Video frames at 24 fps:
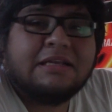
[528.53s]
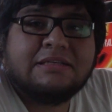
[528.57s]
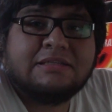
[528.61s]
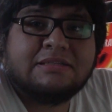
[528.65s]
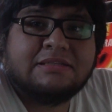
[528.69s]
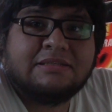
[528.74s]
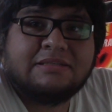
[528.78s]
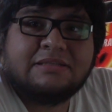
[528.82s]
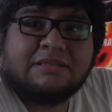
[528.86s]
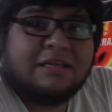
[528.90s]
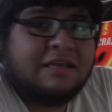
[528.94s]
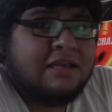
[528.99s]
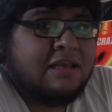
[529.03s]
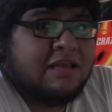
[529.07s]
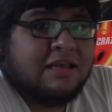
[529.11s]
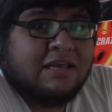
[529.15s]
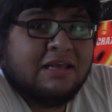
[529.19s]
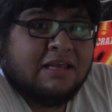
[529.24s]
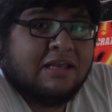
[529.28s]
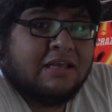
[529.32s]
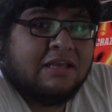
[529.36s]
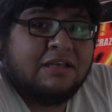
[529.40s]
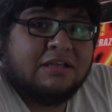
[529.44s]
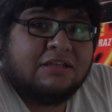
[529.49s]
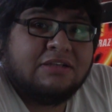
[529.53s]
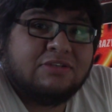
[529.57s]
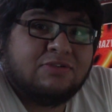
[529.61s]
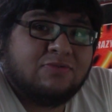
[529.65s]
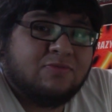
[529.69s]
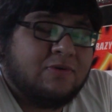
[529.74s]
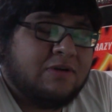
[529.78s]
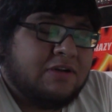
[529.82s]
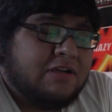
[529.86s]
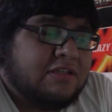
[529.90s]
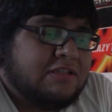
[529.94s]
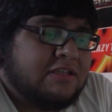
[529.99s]
just
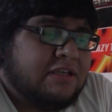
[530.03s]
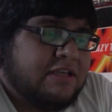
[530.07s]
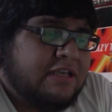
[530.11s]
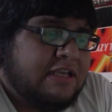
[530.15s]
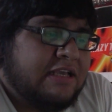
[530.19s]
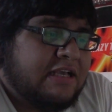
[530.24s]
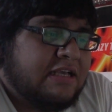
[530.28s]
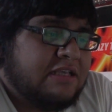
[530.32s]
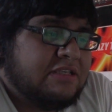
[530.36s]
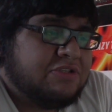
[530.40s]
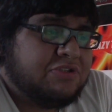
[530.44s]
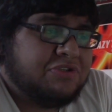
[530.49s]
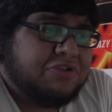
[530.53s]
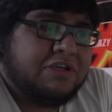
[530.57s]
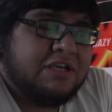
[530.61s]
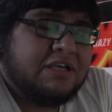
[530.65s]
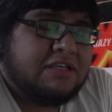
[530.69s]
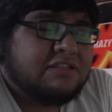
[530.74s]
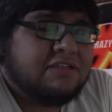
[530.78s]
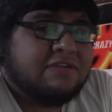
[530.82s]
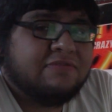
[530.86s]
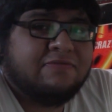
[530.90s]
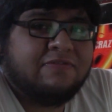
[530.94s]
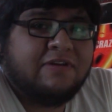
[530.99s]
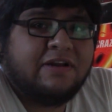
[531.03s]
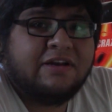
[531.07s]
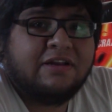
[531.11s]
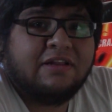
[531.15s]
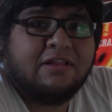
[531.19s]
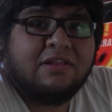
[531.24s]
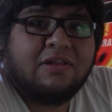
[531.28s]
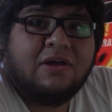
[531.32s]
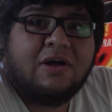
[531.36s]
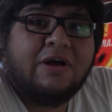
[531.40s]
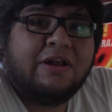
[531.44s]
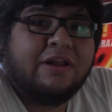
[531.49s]
wanted to tell you guys can find a
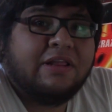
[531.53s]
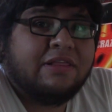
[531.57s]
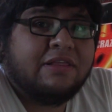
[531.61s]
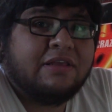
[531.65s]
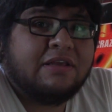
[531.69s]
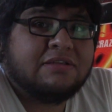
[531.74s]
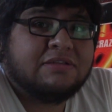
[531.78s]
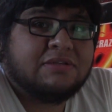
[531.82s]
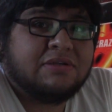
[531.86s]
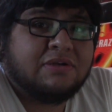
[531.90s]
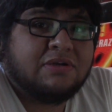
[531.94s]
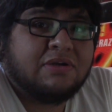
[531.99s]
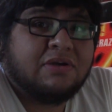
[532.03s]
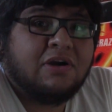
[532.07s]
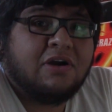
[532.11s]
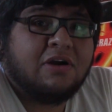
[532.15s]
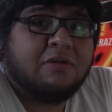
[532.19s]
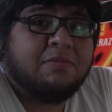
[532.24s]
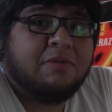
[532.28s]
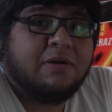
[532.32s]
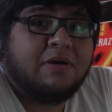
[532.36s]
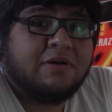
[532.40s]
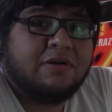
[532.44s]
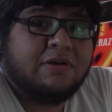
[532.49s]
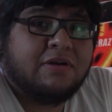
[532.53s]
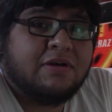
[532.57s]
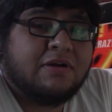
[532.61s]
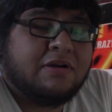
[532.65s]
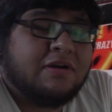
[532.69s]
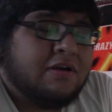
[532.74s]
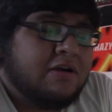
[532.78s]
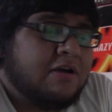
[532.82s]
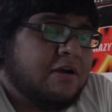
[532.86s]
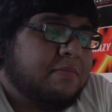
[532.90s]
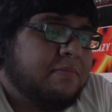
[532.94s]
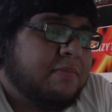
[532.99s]
lot of things on
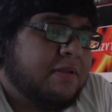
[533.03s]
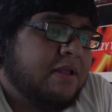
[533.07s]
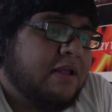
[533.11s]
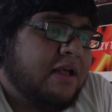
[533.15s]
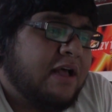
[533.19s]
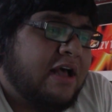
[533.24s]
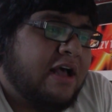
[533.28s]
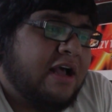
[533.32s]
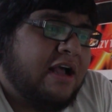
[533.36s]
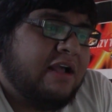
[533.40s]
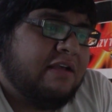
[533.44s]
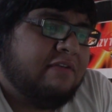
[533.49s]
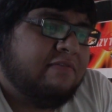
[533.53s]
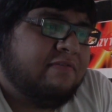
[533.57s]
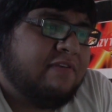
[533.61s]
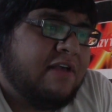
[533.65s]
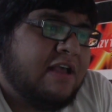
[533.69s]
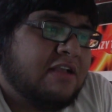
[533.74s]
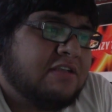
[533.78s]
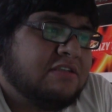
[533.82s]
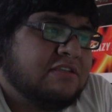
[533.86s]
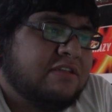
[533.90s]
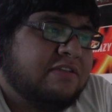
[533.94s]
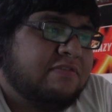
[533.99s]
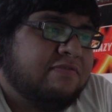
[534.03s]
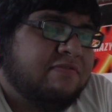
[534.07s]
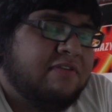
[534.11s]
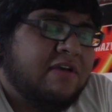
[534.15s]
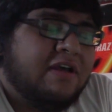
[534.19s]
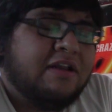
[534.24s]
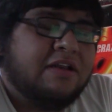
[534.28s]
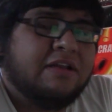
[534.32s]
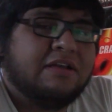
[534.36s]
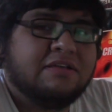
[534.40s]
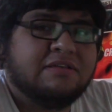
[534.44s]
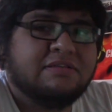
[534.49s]
carpower.com. I've actually
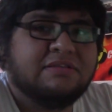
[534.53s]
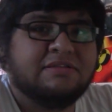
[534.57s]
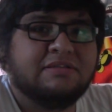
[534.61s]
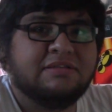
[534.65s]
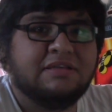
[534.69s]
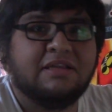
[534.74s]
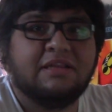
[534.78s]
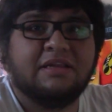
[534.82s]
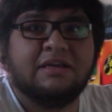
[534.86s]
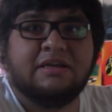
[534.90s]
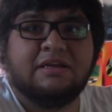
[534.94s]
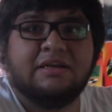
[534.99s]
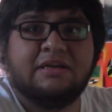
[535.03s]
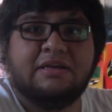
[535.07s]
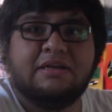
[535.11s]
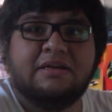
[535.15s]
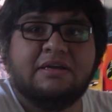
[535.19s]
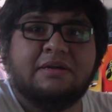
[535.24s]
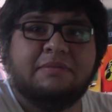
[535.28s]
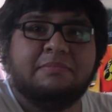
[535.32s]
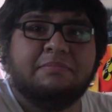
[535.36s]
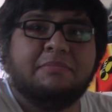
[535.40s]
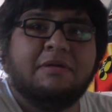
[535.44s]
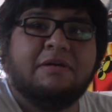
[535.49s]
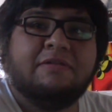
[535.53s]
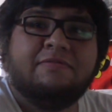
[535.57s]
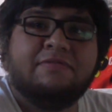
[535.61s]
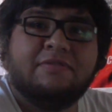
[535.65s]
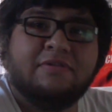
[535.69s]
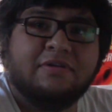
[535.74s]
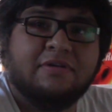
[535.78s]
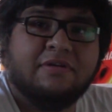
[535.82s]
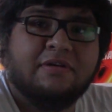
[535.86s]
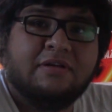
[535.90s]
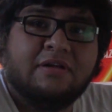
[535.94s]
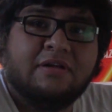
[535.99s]
found a Celica muffler,